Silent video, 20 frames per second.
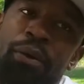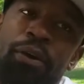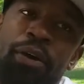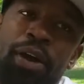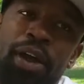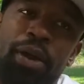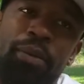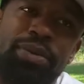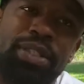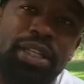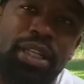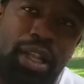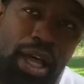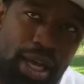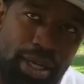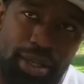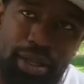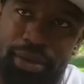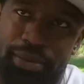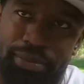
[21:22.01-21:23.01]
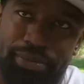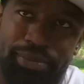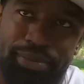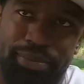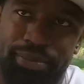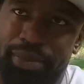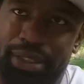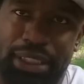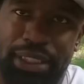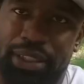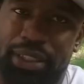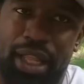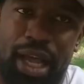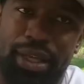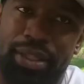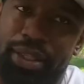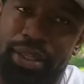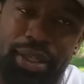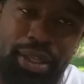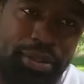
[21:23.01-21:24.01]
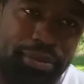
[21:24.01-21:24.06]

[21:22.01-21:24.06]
It was a lockup. We just locked it up.